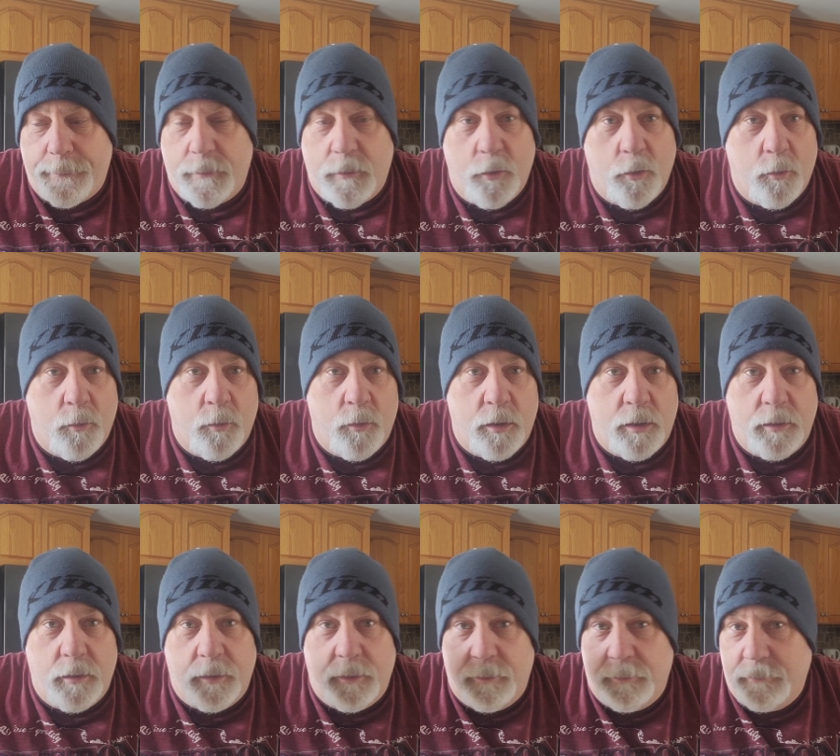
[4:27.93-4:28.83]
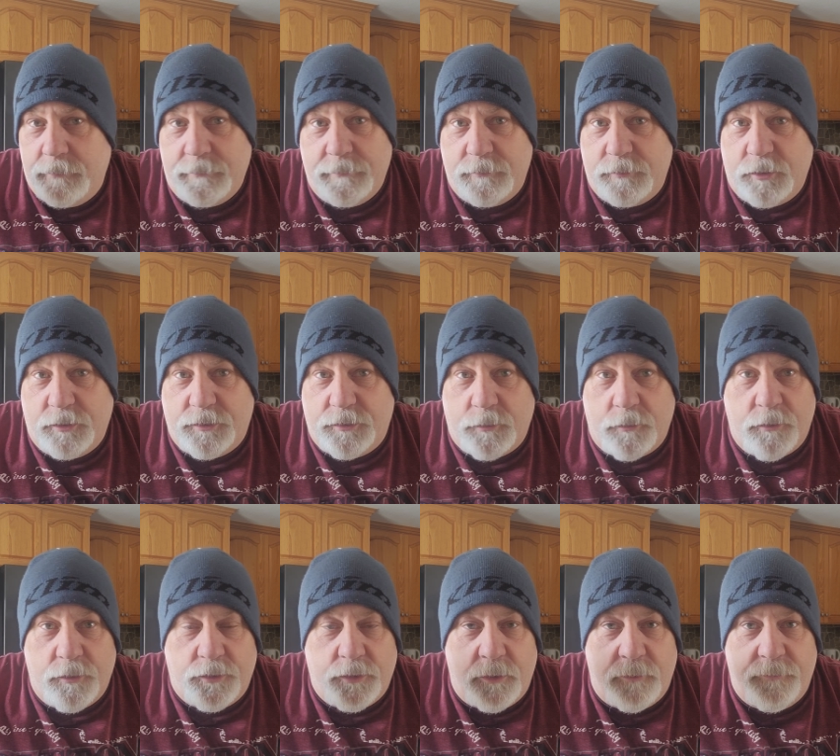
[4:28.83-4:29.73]
go uh, just
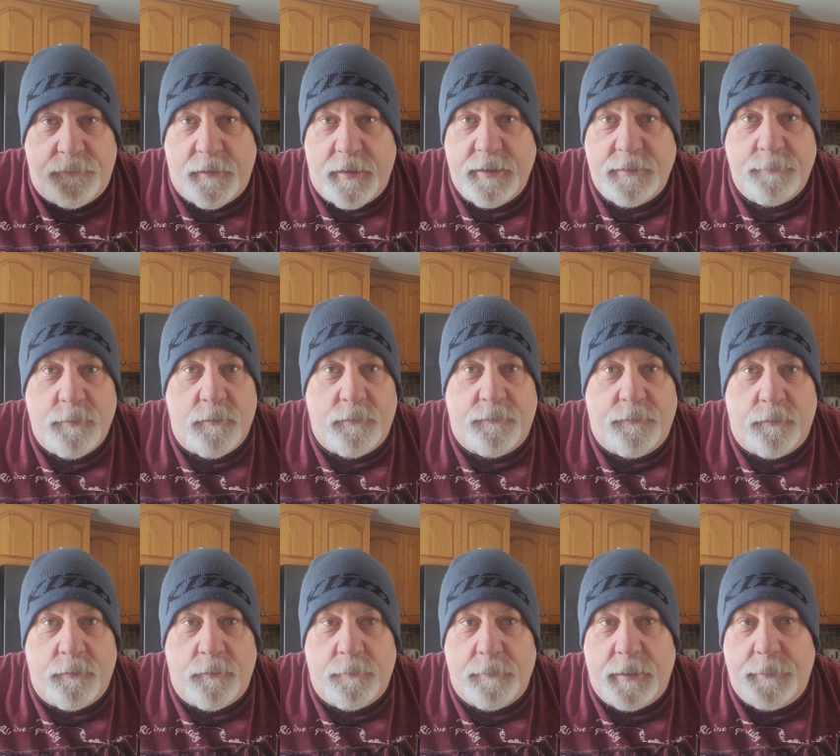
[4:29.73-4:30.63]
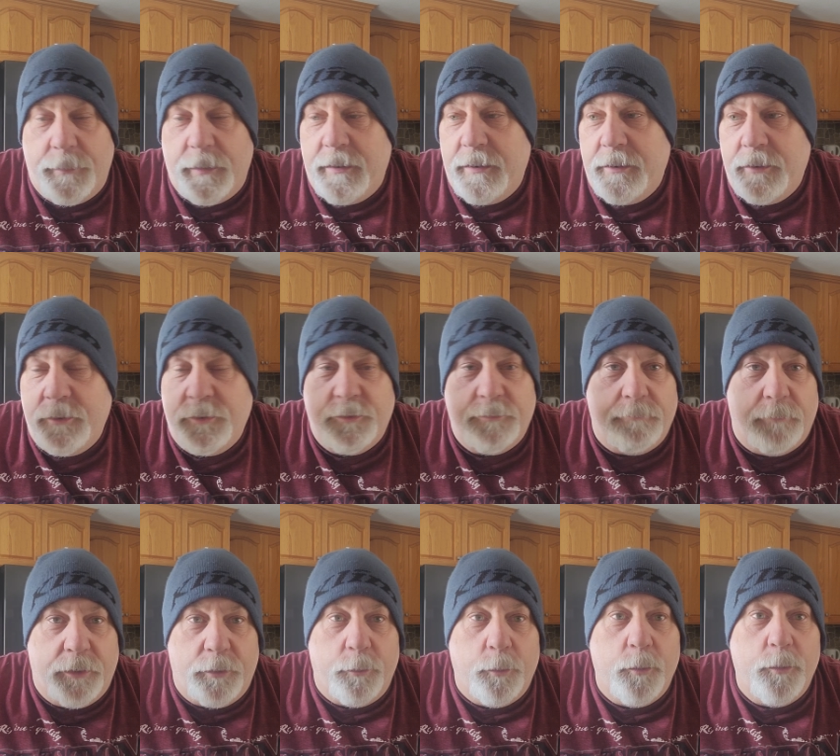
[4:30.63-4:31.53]
search on Facebook for my page,
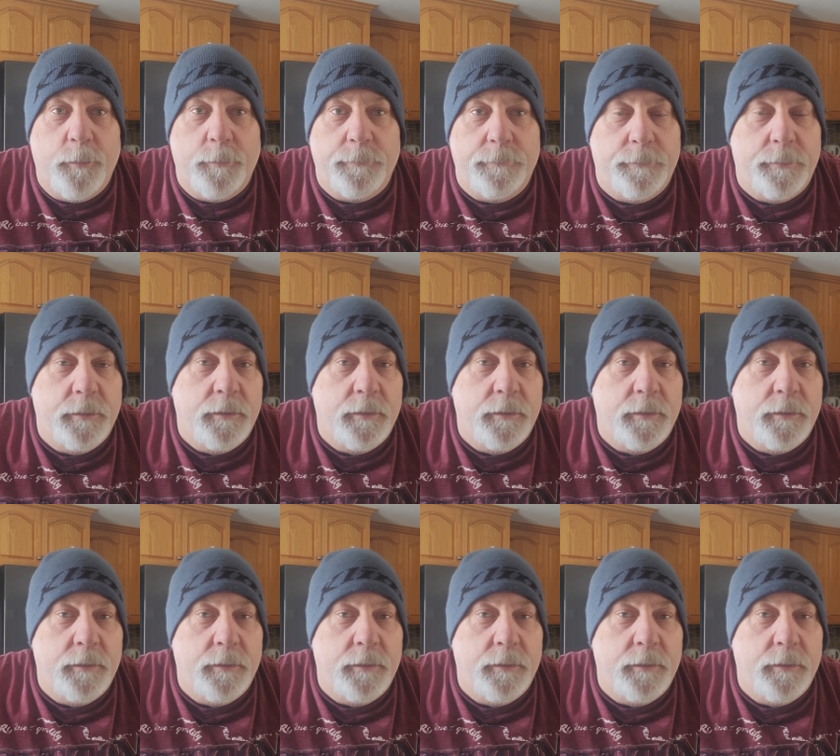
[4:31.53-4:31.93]
my group.